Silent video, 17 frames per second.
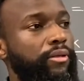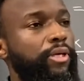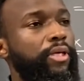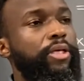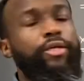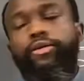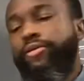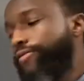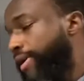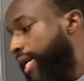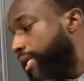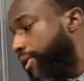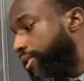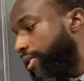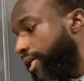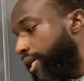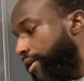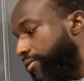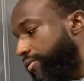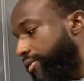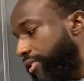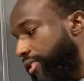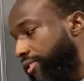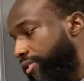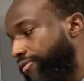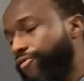You divided the negative
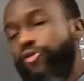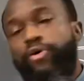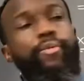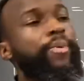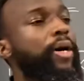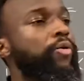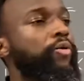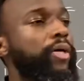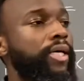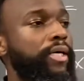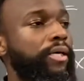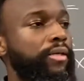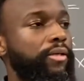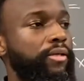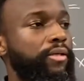6 and 4 by what?